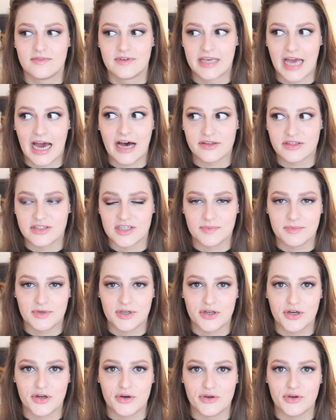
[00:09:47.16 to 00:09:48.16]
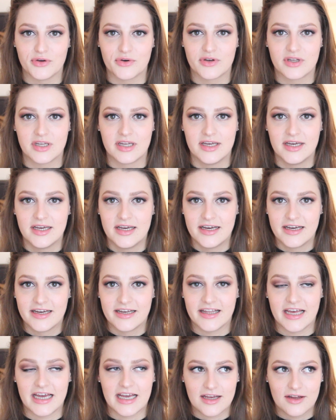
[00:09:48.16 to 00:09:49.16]
calcium. You know,
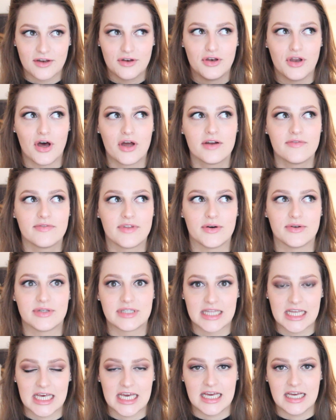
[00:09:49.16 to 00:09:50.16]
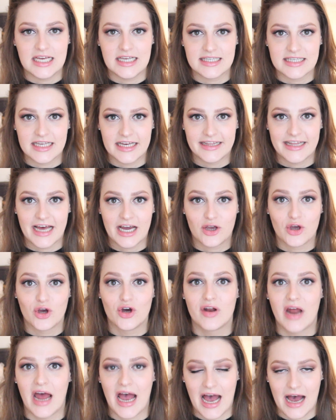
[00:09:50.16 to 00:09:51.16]
like, none of those things that
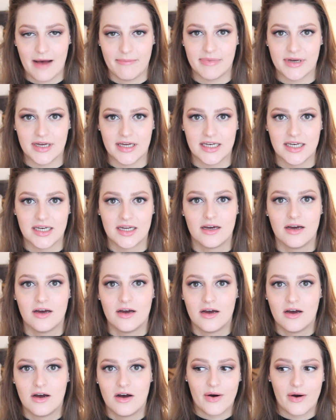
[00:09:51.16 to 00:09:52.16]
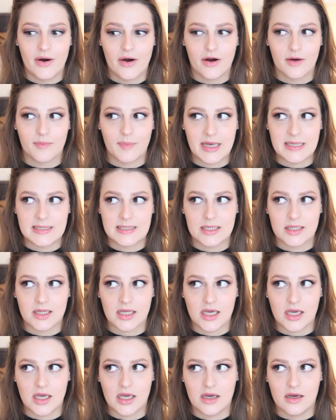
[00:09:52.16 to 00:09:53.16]
could happen are
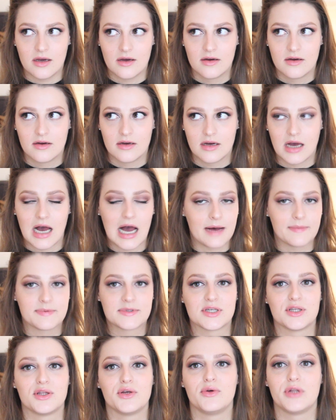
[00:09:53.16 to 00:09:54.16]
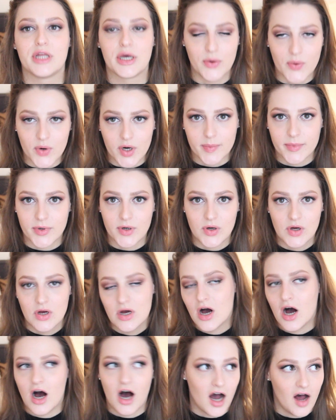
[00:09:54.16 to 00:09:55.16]
basically absolutely horrible.
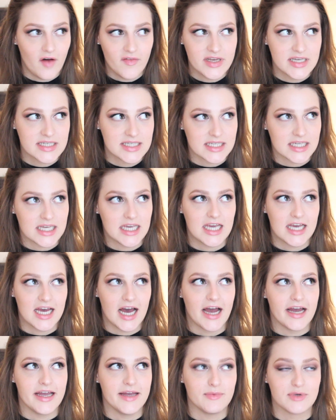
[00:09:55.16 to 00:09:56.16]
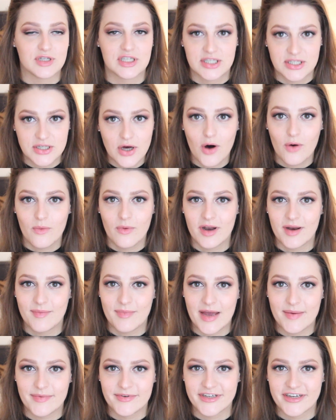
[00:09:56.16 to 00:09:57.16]
Obviously, I would still want to be
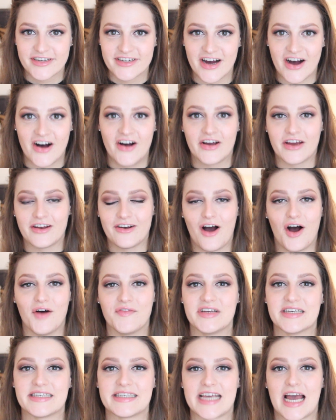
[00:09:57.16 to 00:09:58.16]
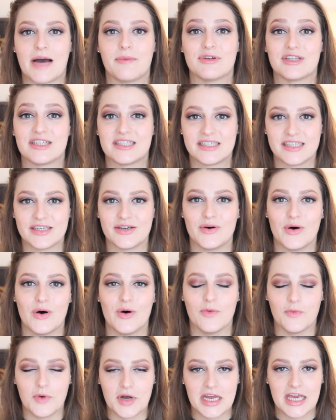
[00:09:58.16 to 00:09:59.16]
able to talk, and obviously I would still
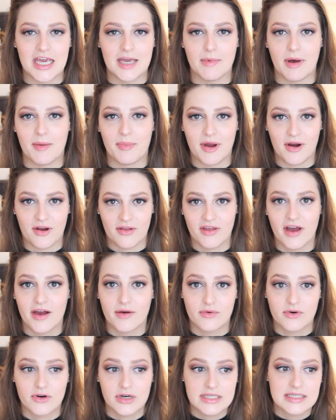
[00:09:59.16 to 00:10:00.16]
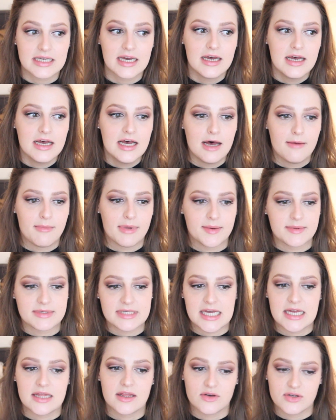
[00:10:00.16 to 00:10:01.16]
want to keep my parathyroids, but I'm
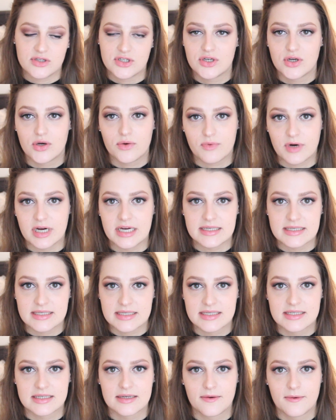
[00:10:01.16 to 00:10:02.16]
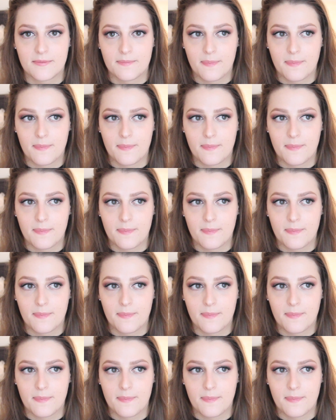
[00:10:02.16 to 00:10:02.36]
saying those two risks